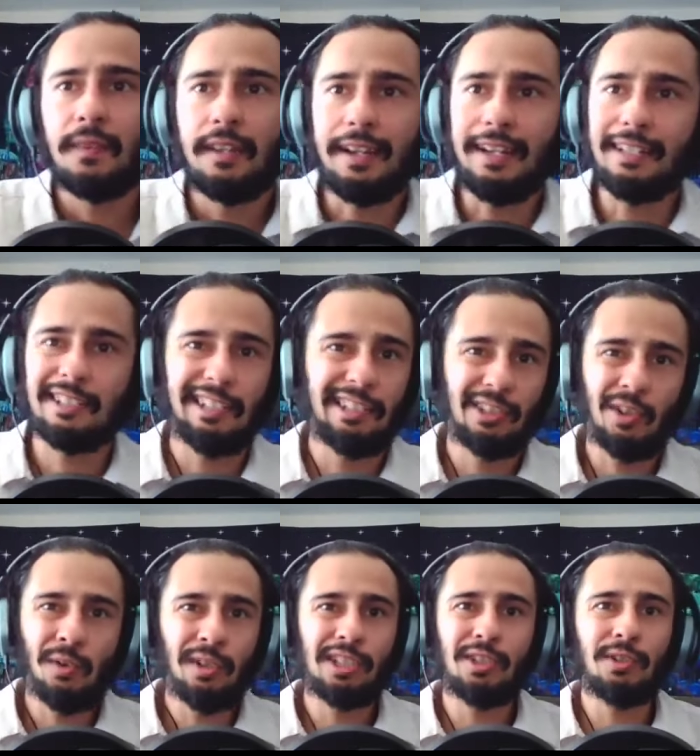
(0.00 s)
it's it's
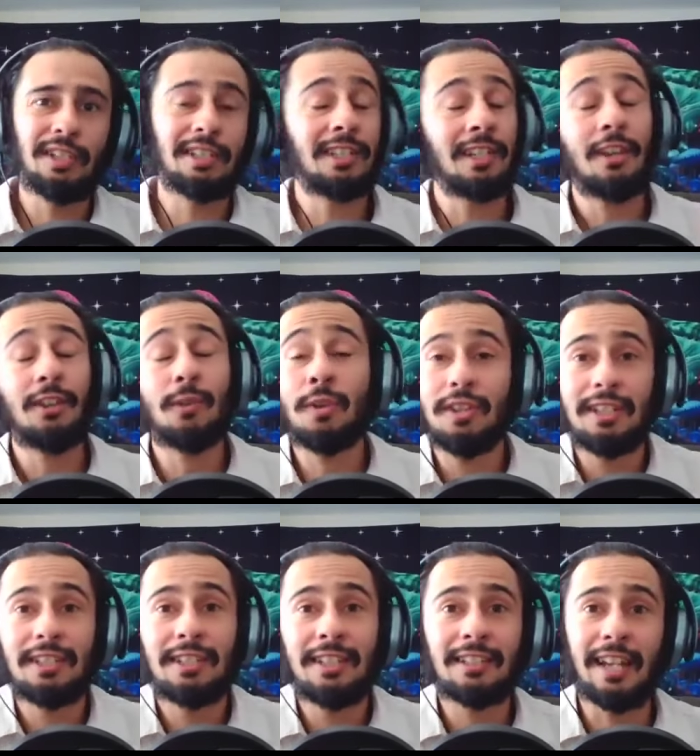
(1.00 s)
only you. It's another one of
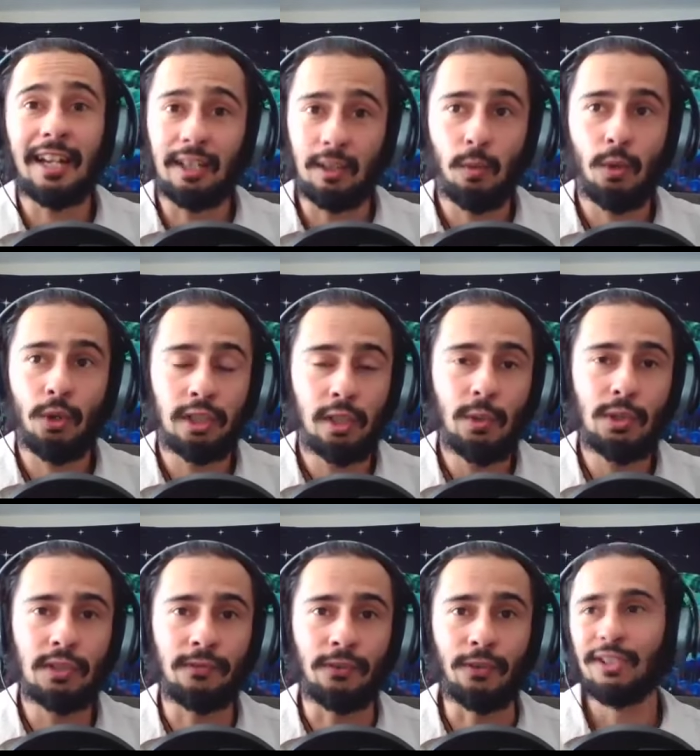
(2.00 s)
these things like the word
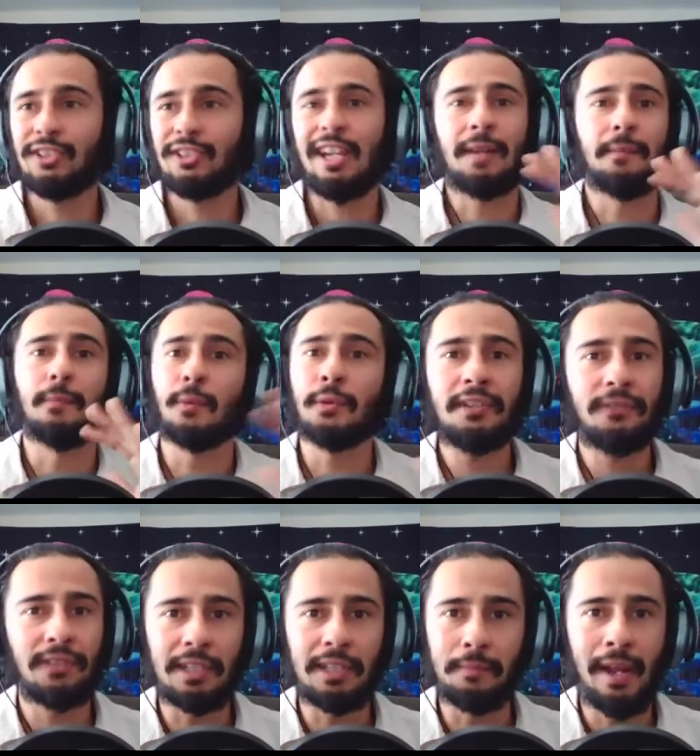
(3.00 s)
Lucifer. It's like
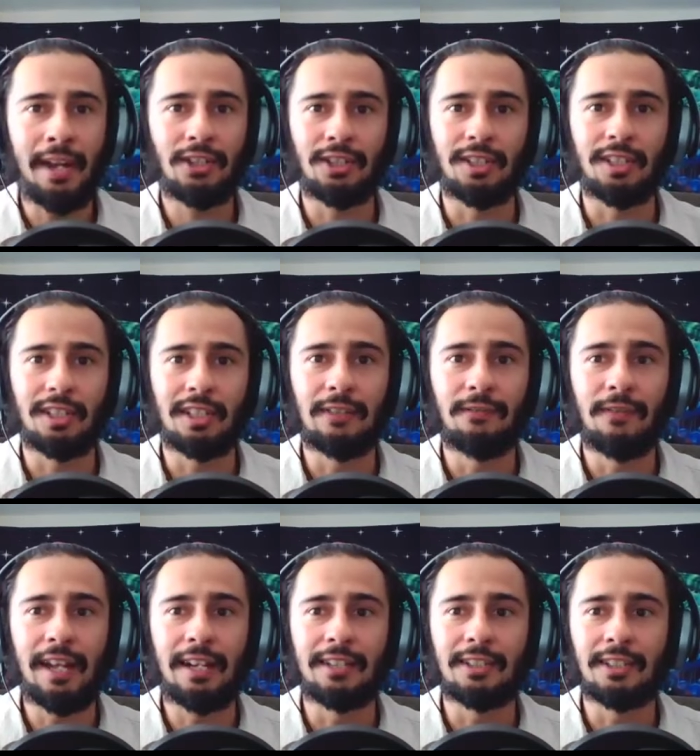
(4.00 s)
briefly mentioned in the
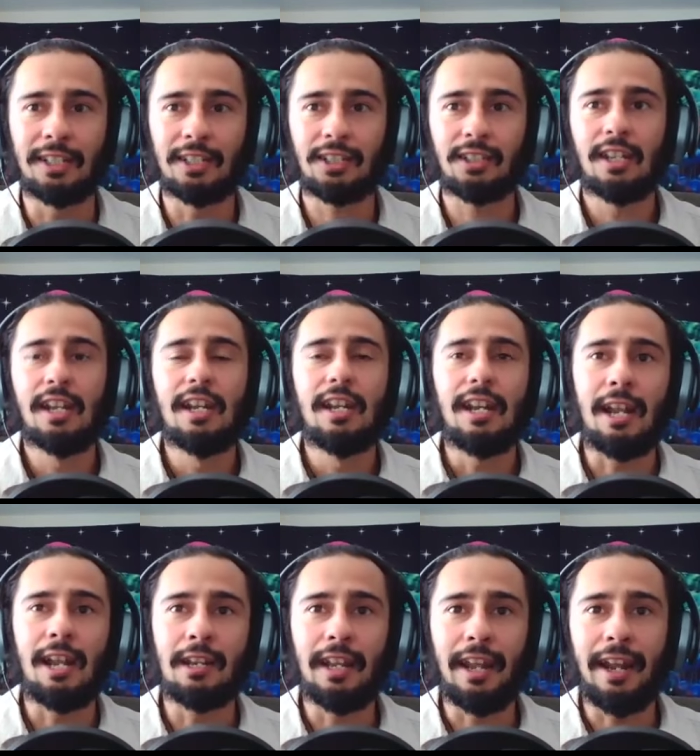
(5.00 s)
Vedas, right. and it
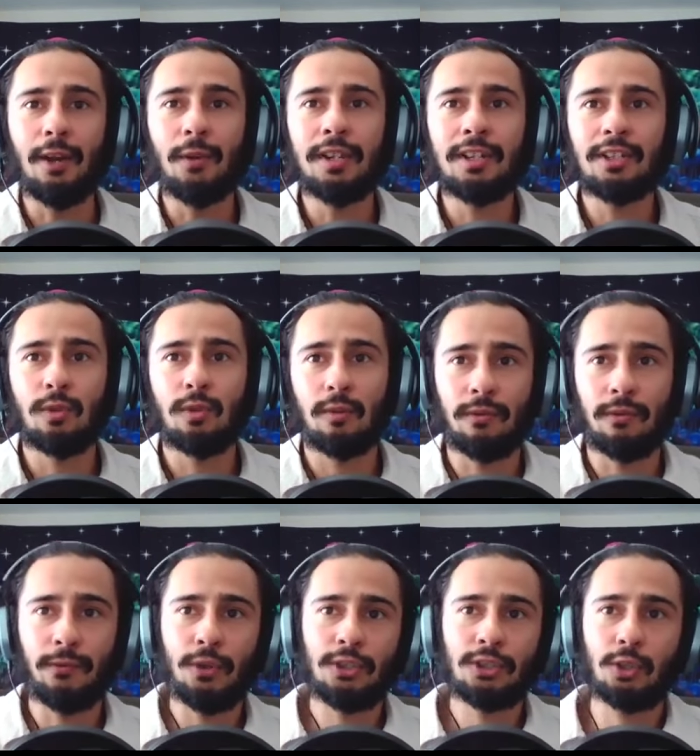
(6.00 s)
and the Aryans
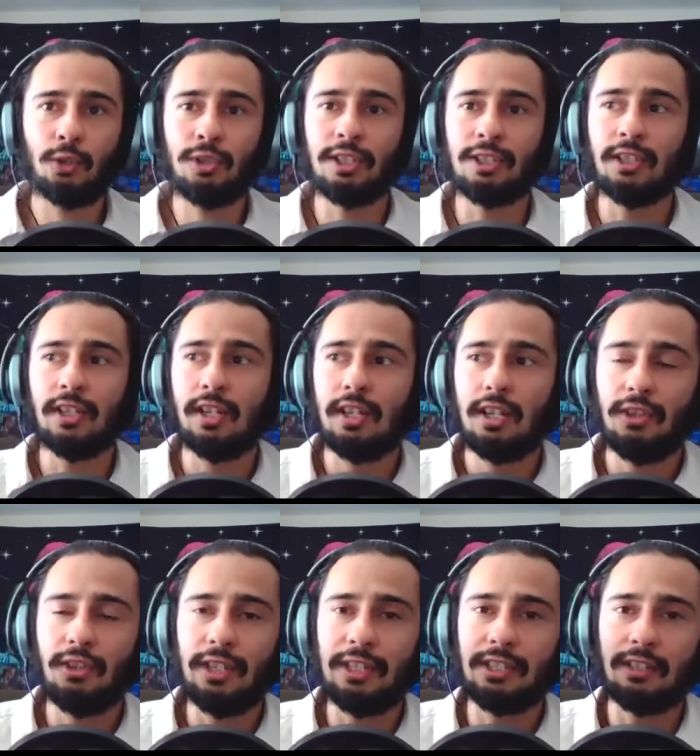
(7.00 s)
refers to these
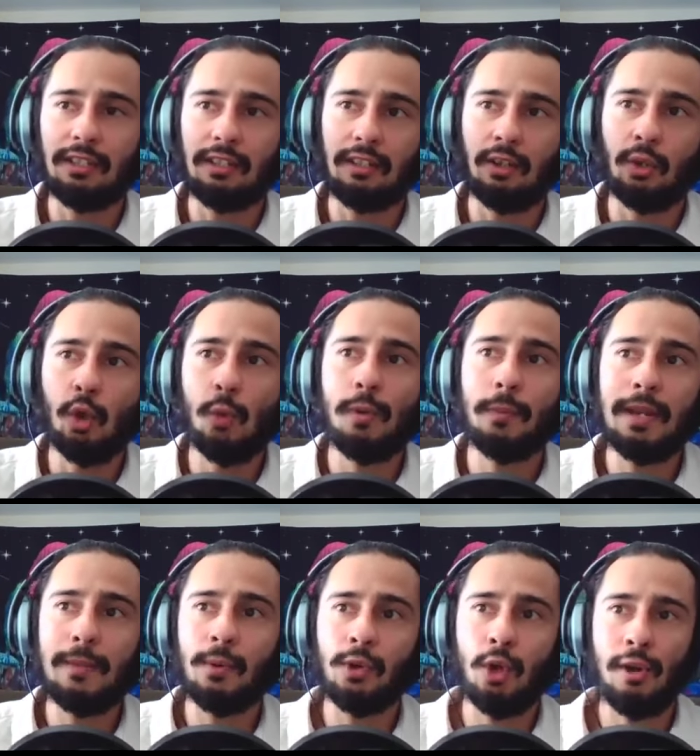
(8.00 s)
these group of
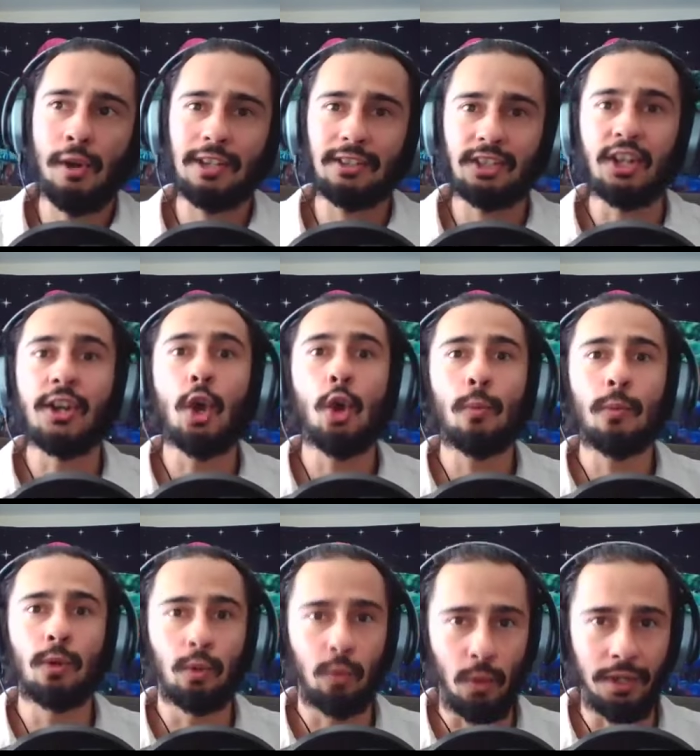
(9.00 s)
people known as the
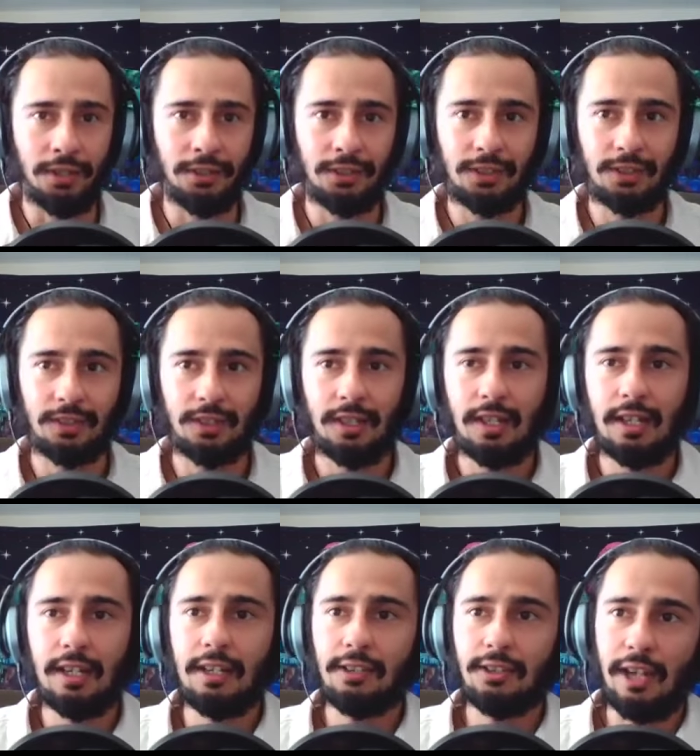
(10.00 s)
noble ones.
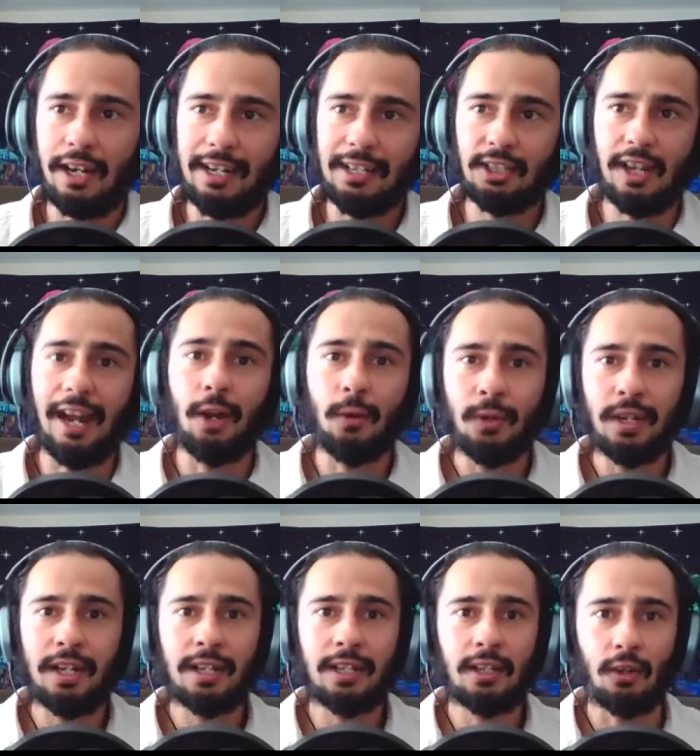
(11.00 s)
So I guess
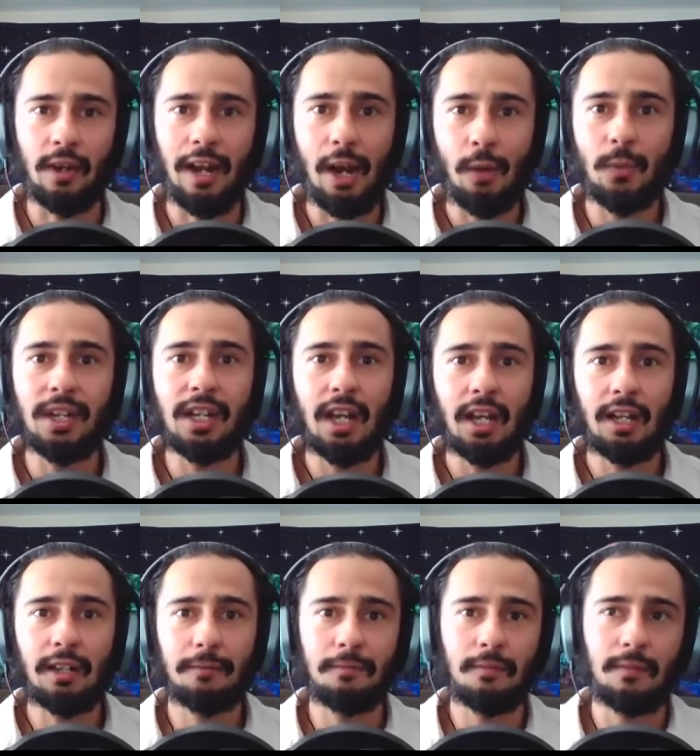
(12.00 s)
Aryan or
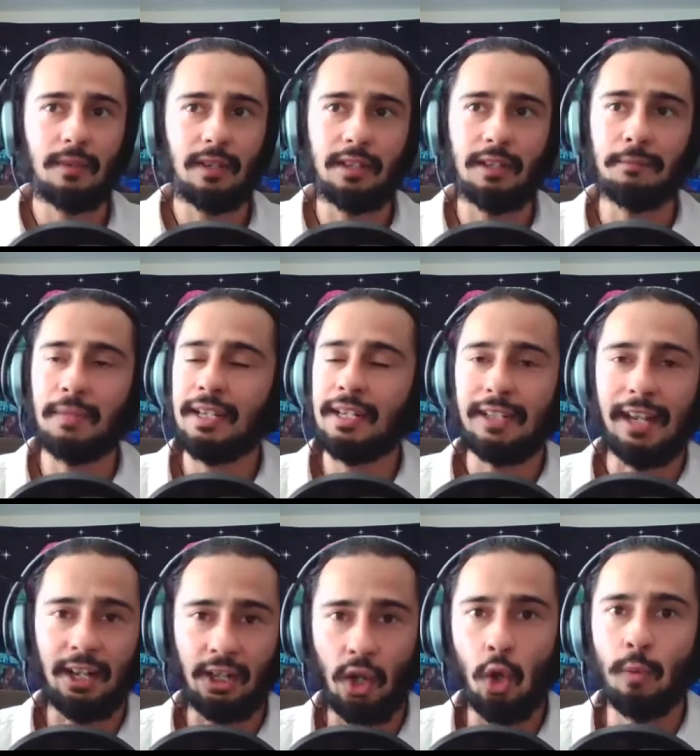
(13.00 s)
Arya it means
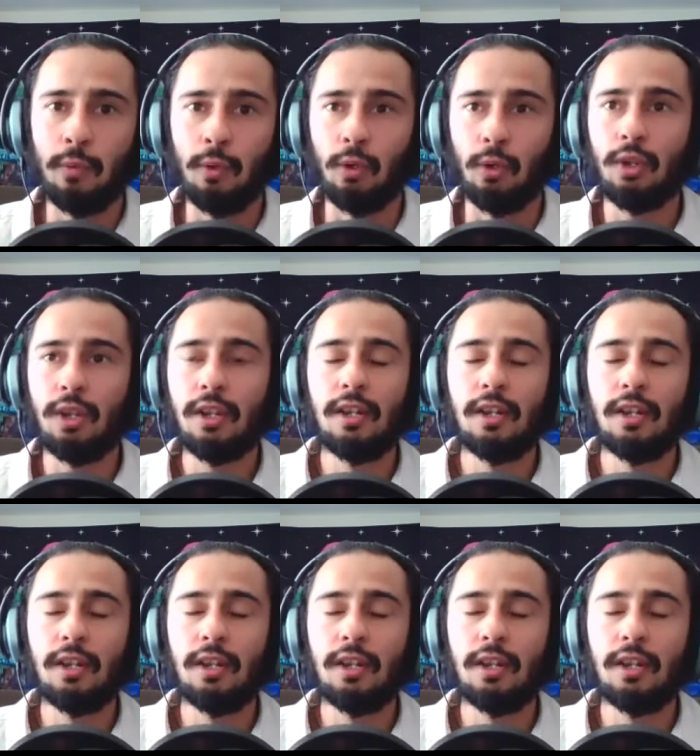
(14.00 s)
like noble.